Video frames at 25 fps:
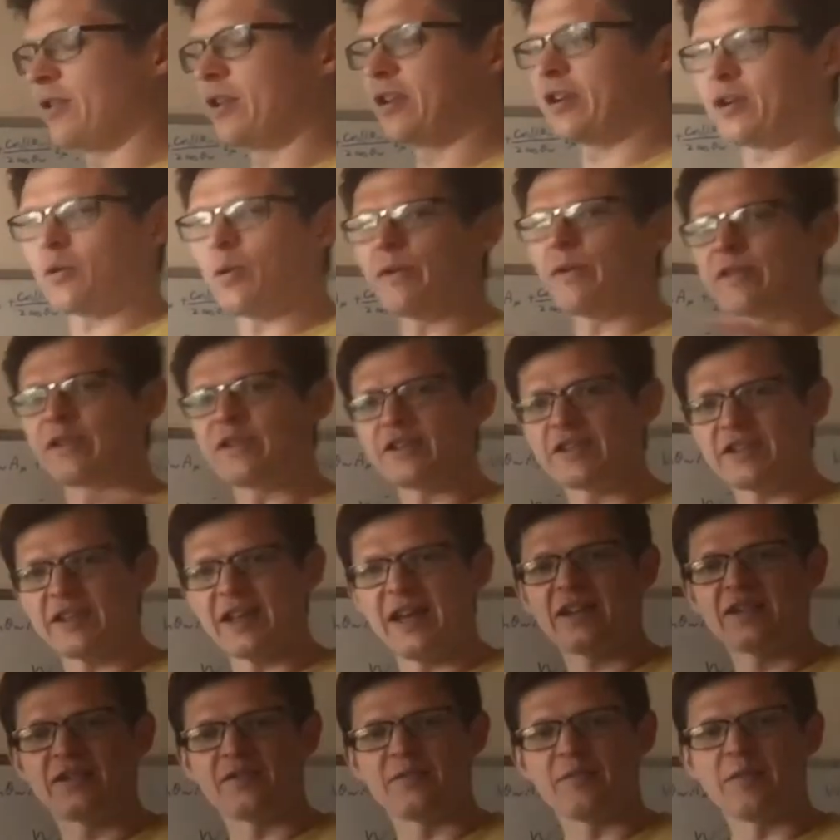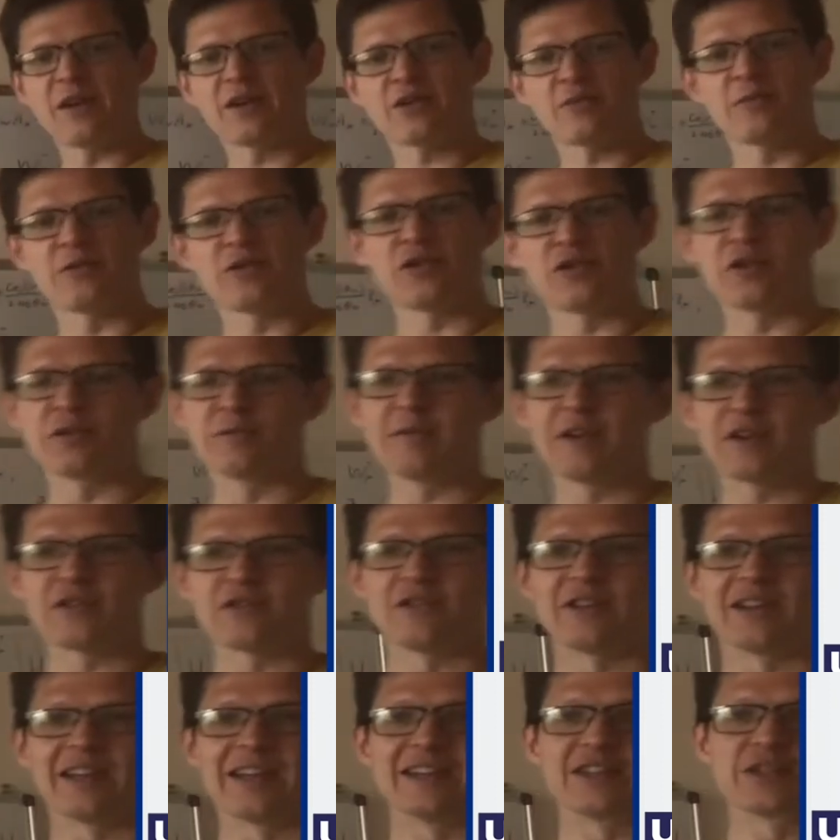equivalent sets of measurements. You can measure
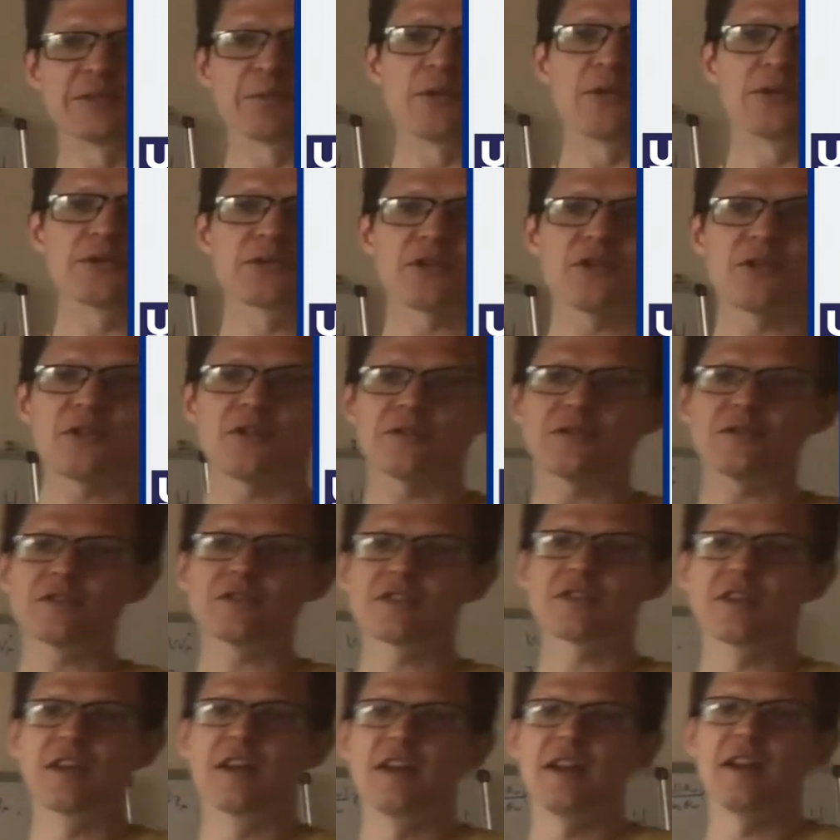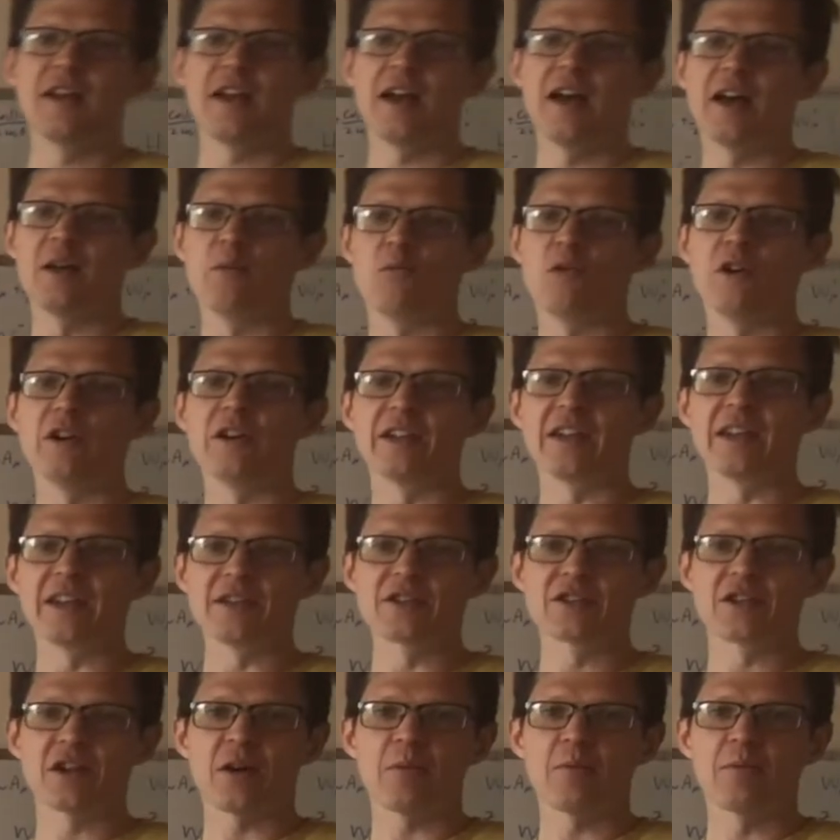the gauge bosons and one
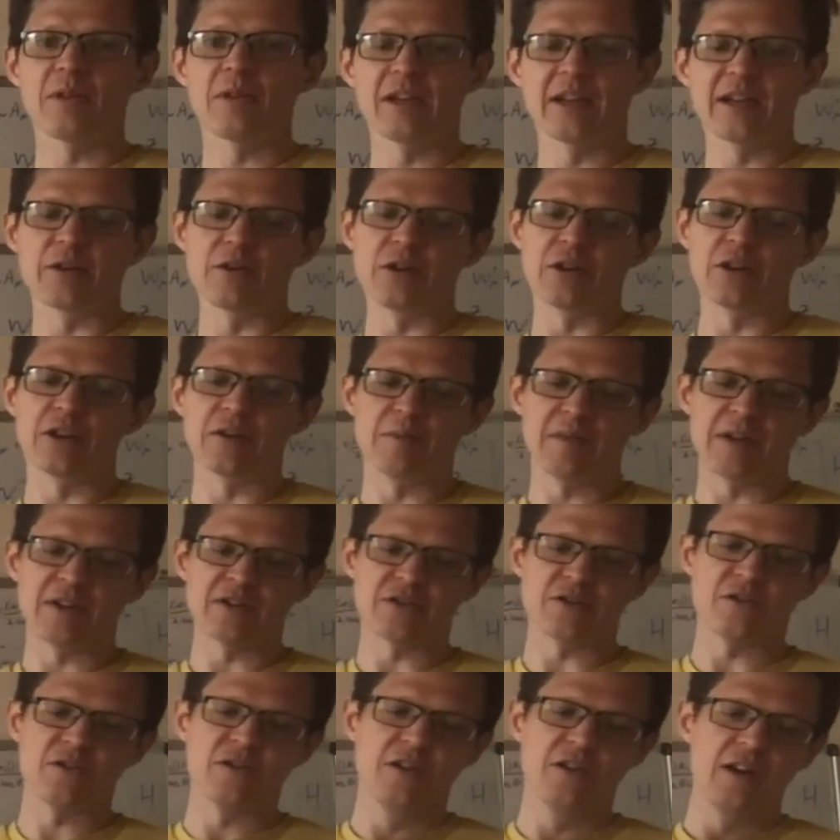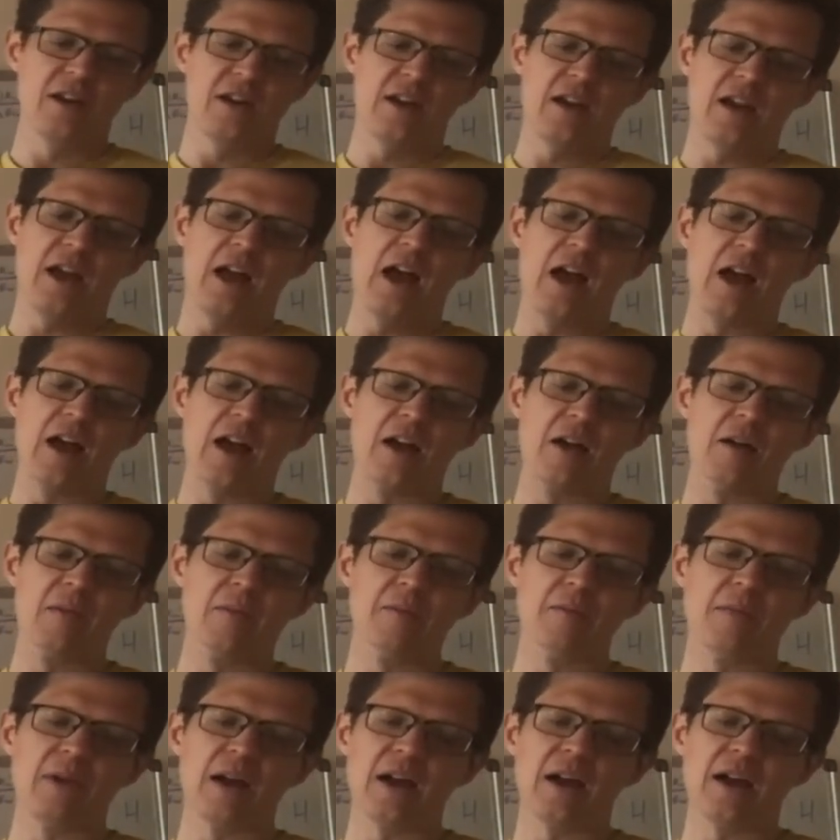gauge coupling, or you can measure
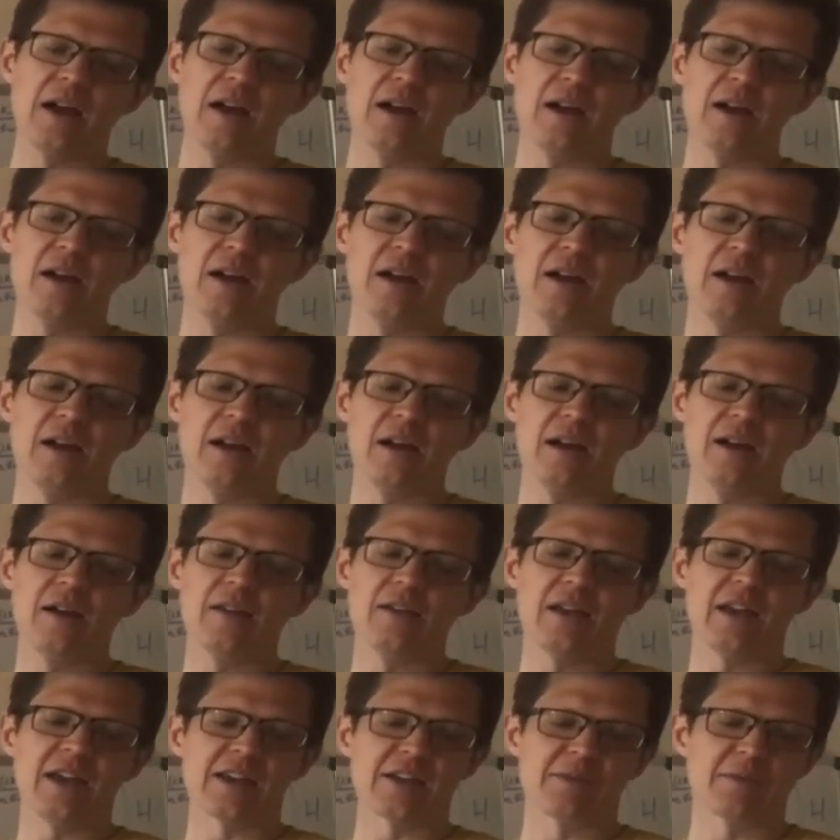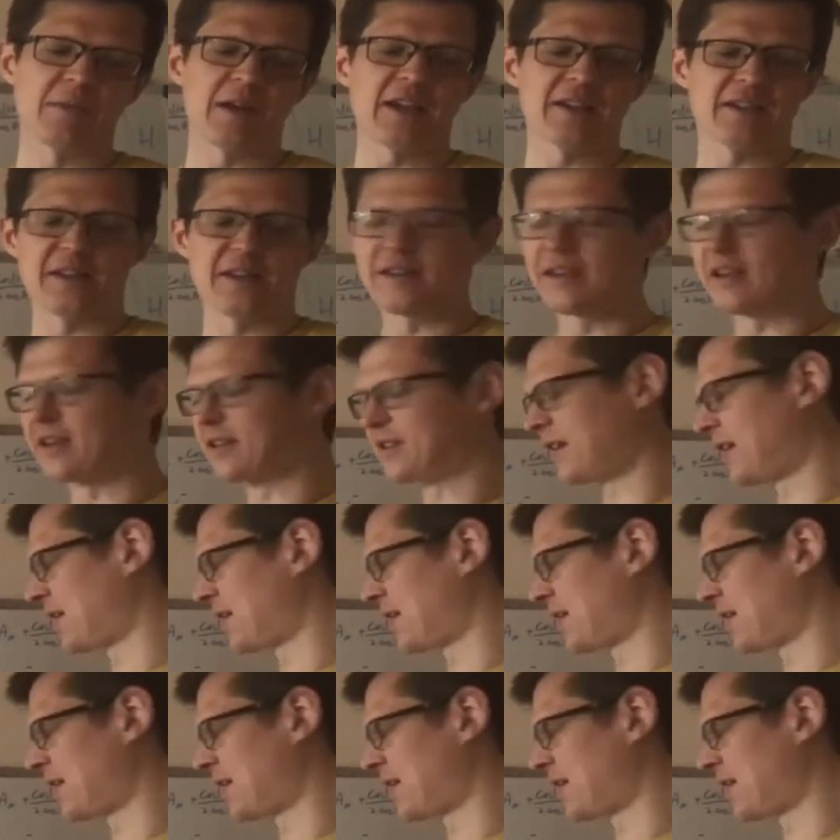the Higgs mass and things like